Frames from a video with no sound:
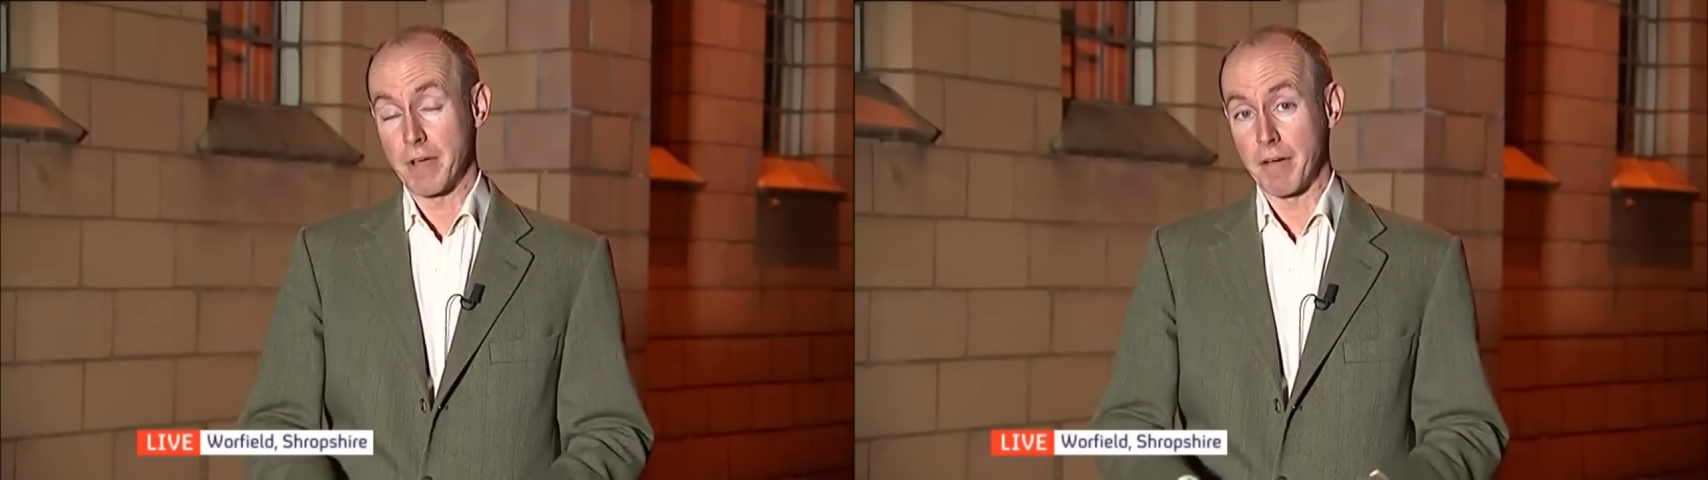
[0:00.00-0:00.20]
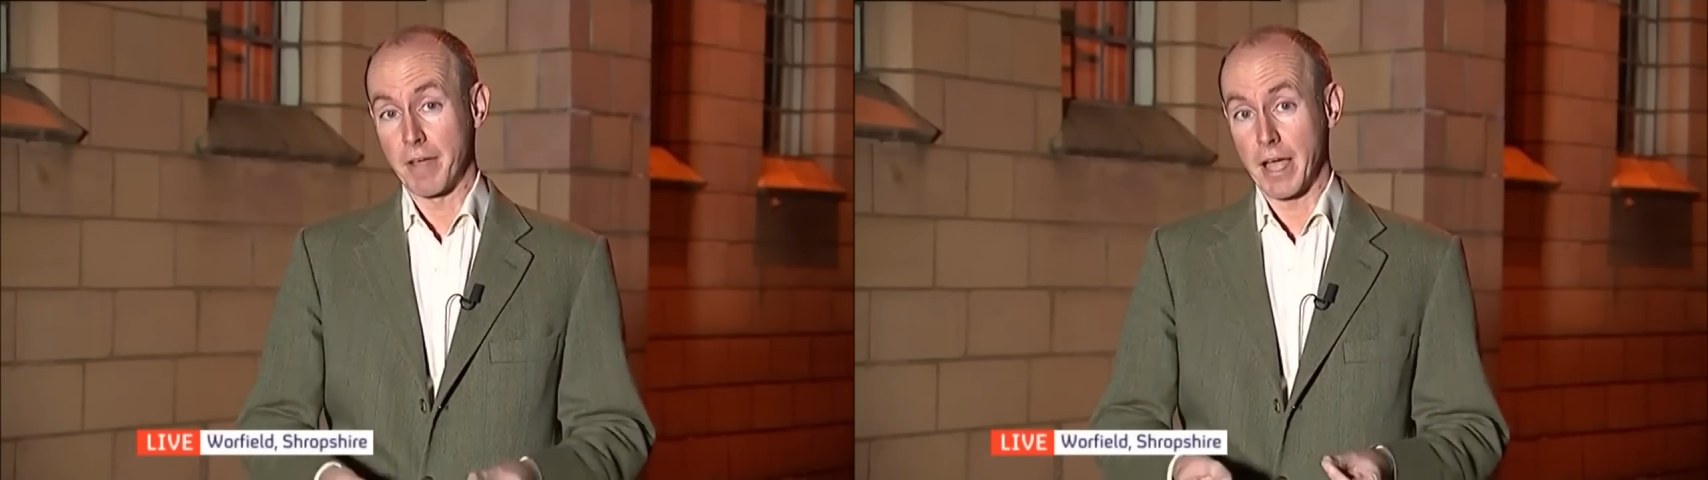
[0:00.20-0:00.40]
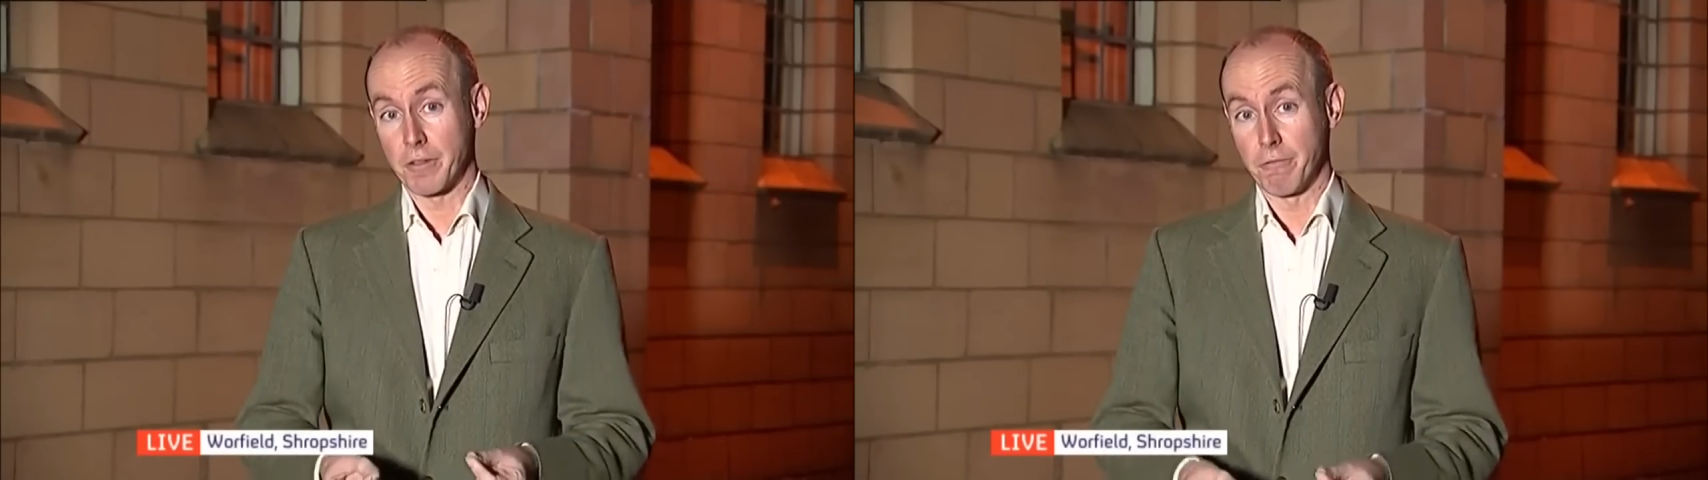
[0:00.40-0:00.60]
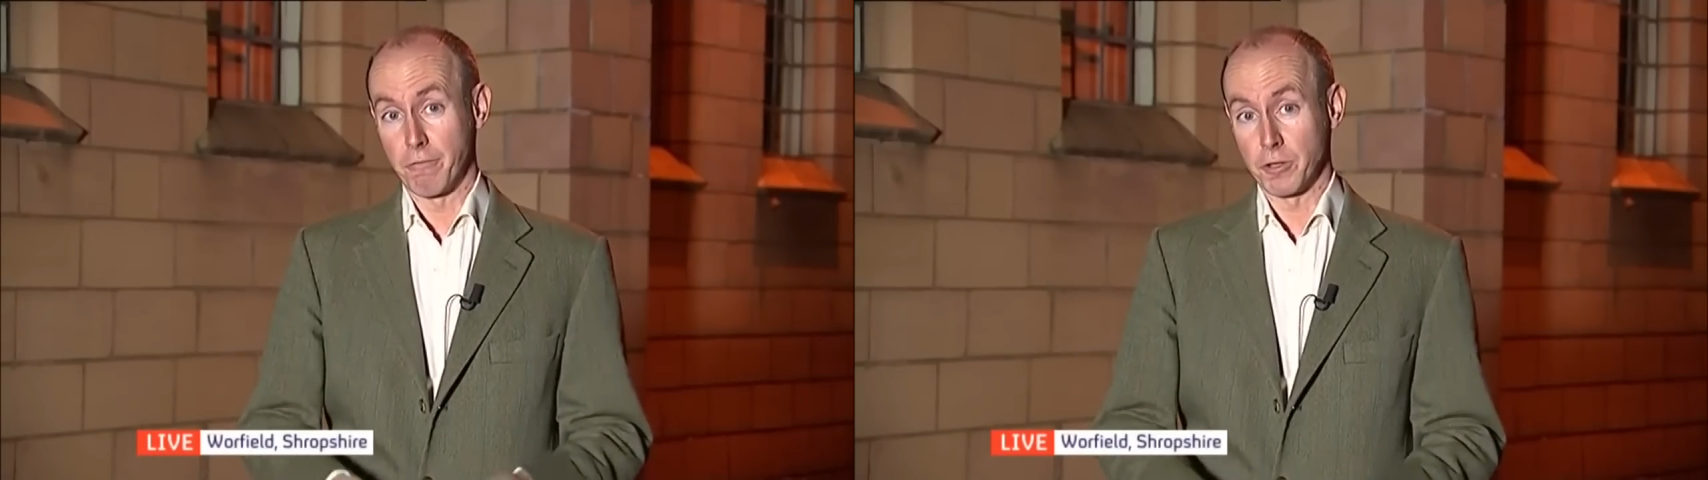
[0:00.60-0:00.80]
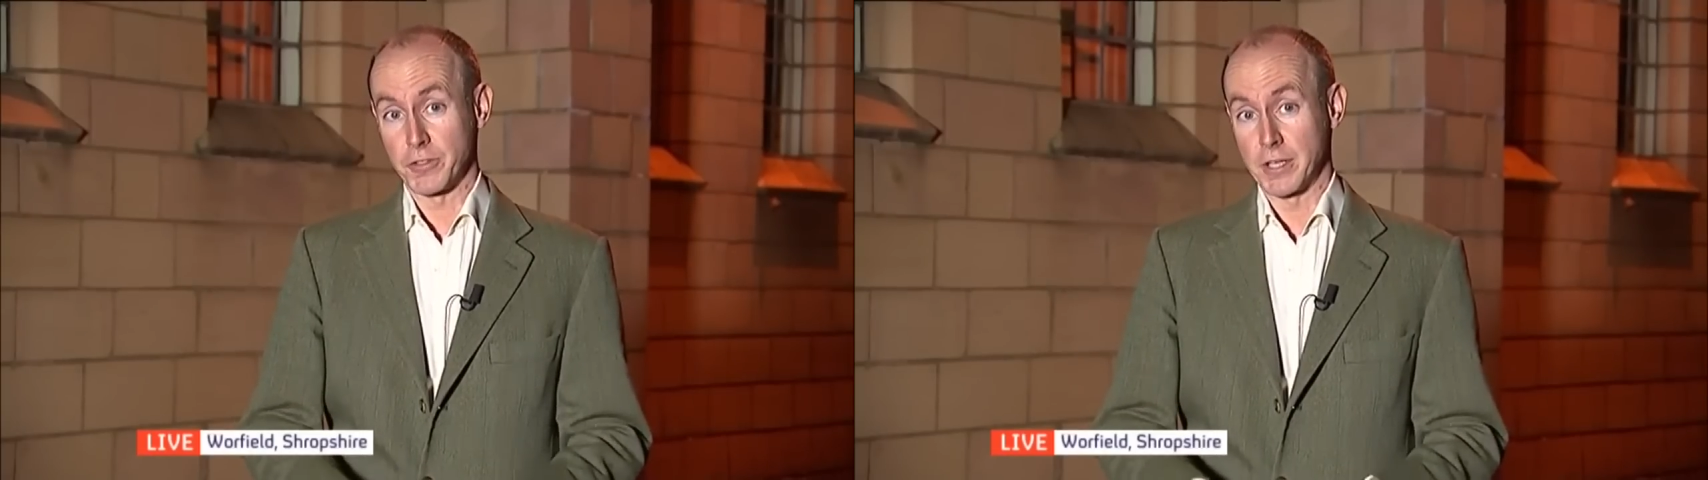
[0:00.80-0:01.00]
for having had the
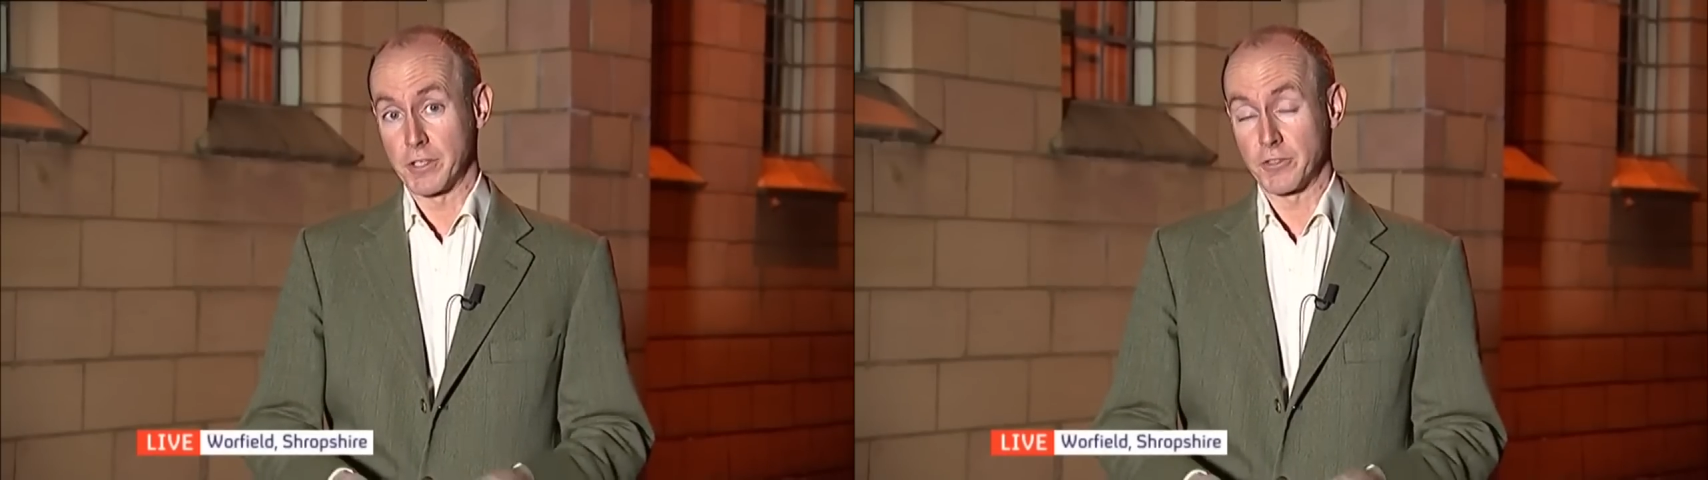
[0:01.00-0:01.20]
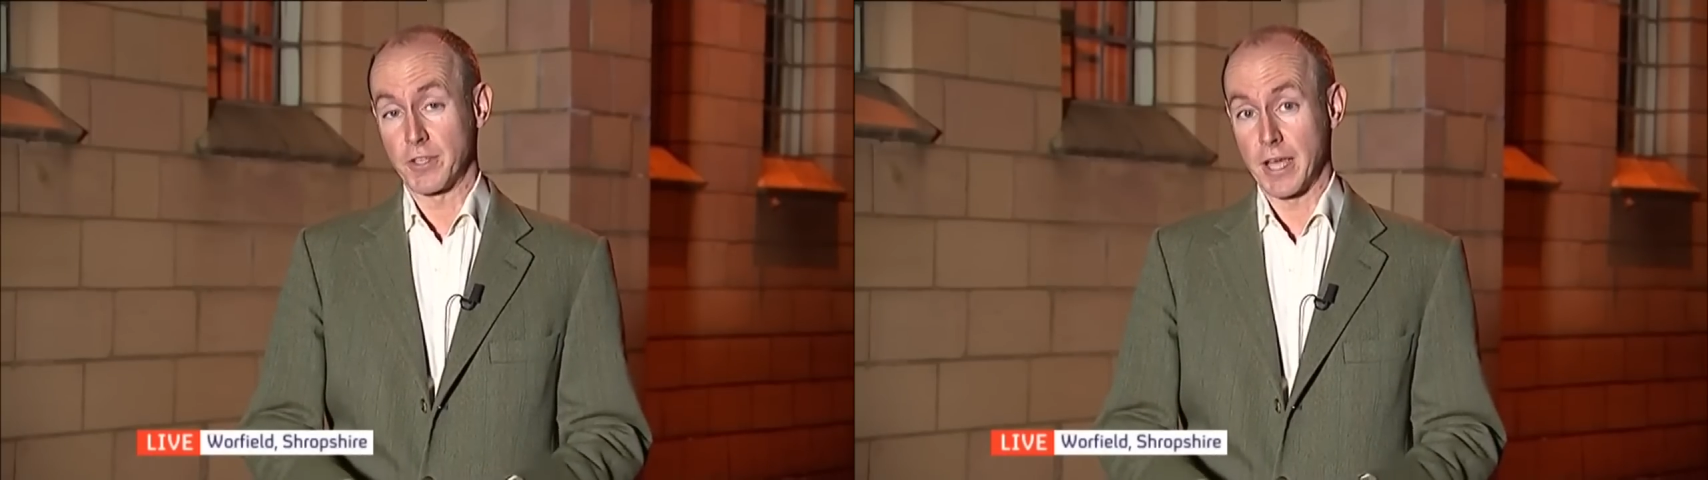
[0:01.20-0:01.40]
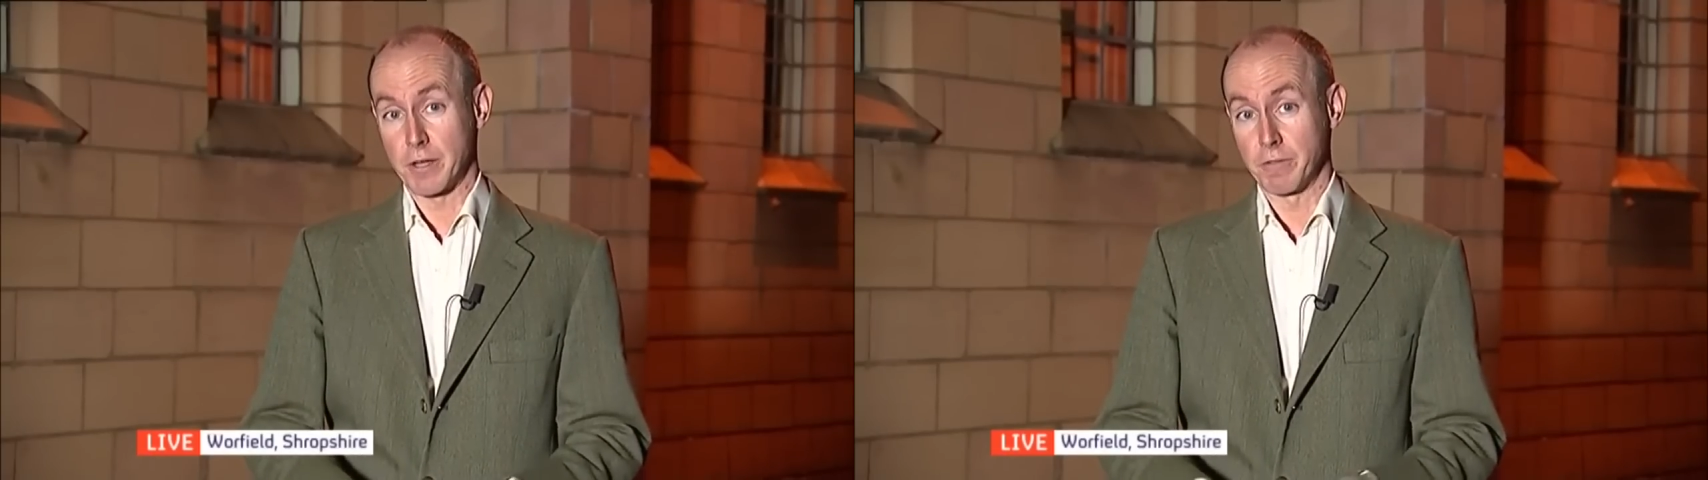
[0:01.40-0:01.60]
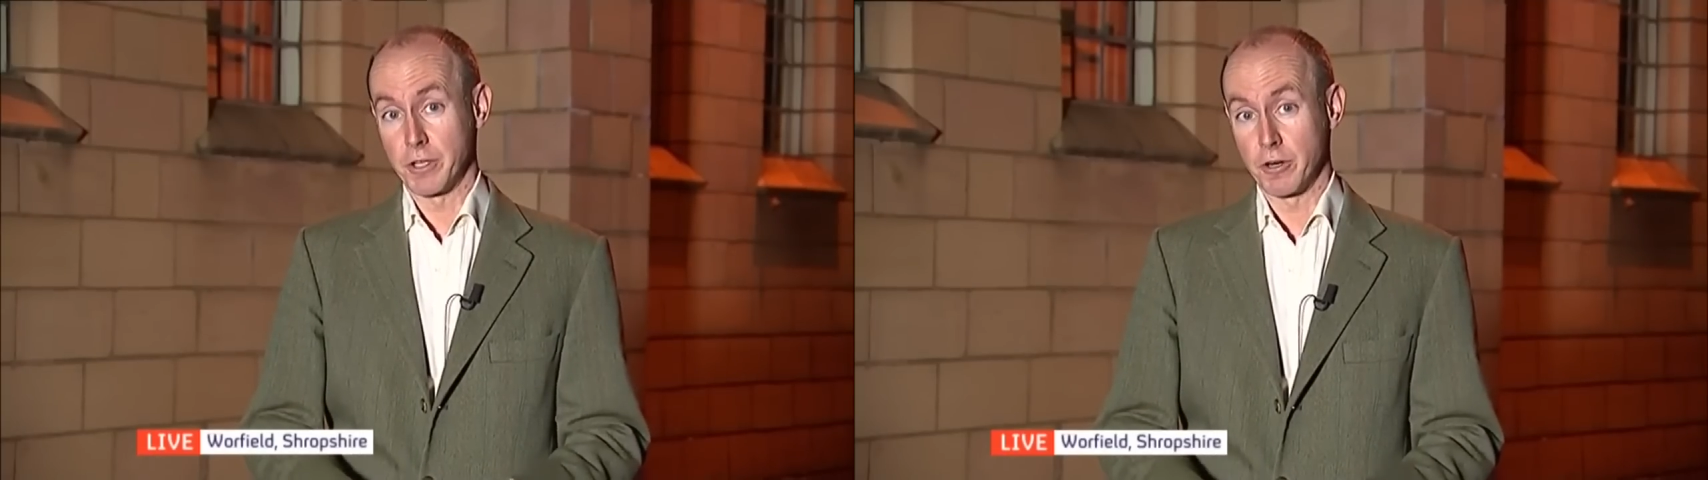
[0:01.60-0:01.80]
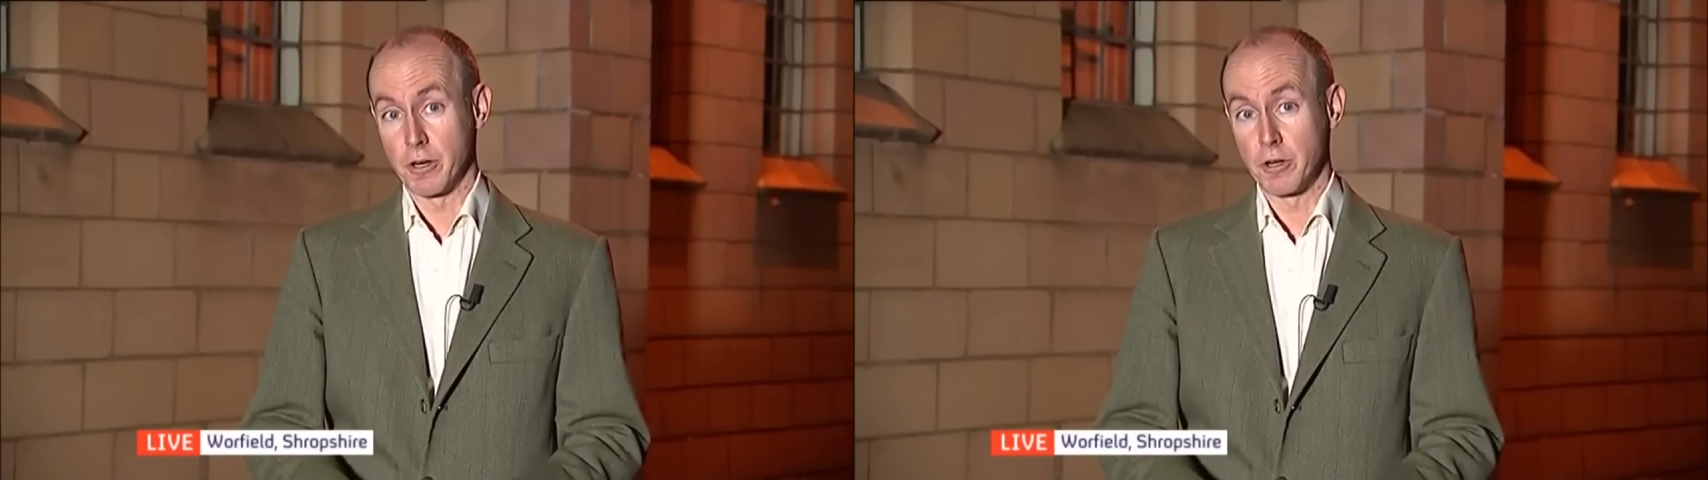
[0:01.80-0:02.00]
foresight to stay out of the
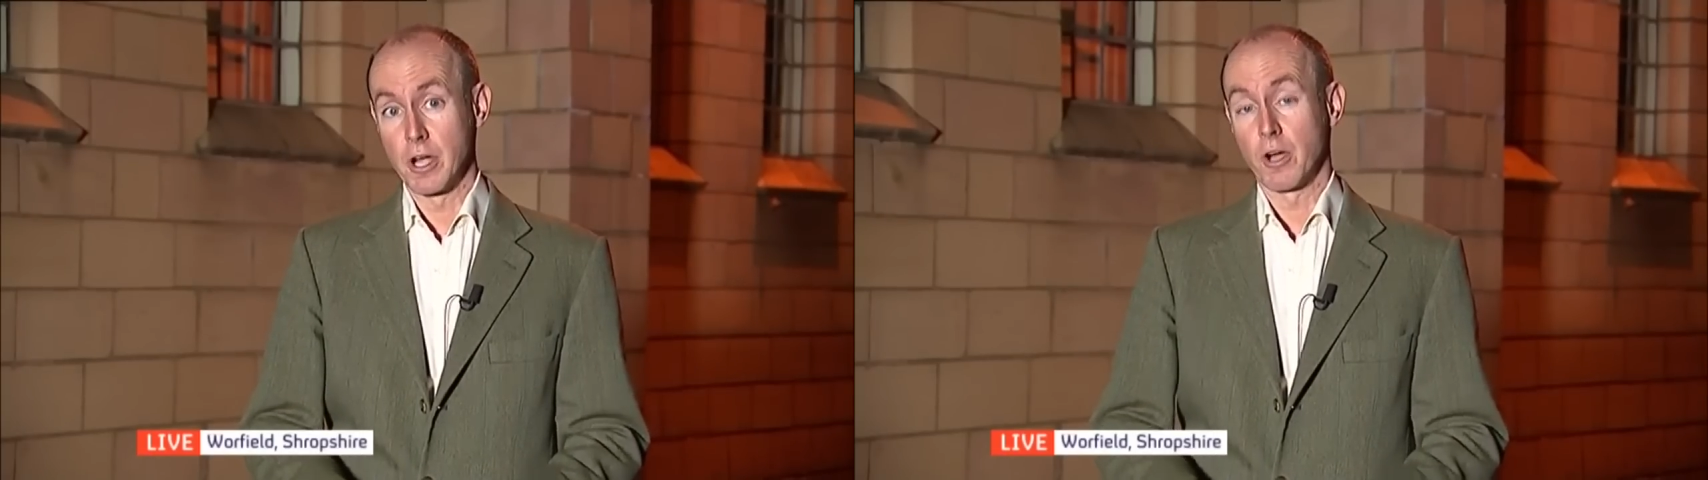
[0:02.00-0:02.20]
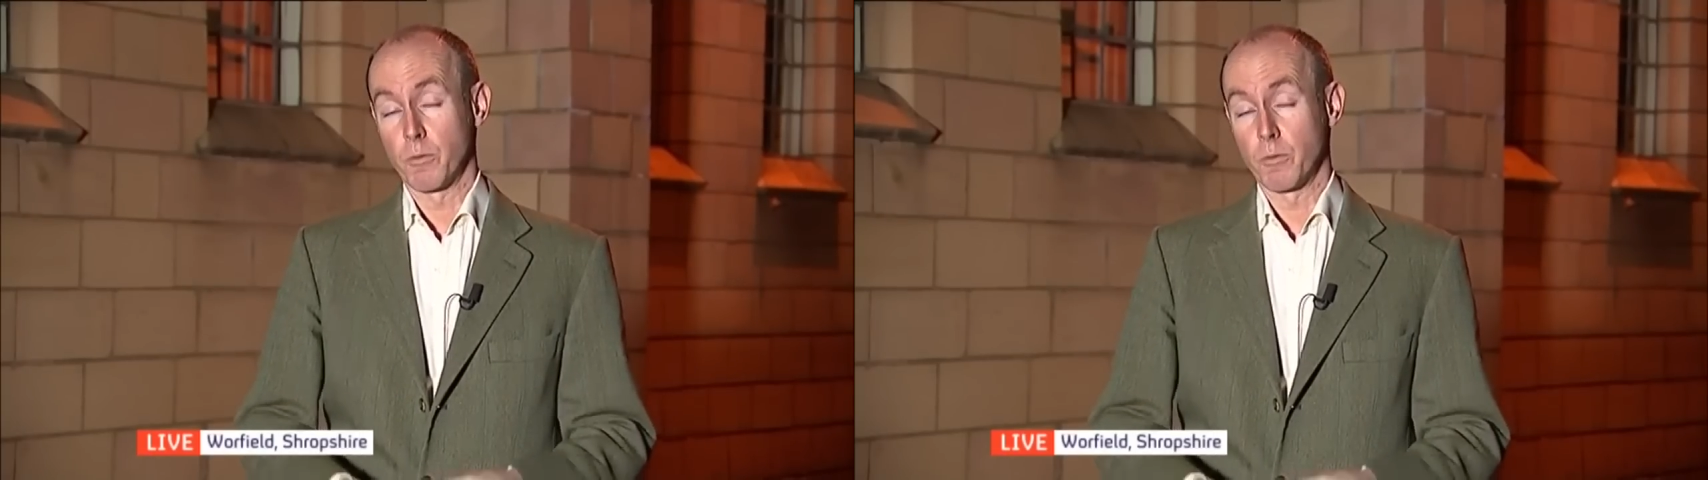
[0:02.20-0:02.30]
euro,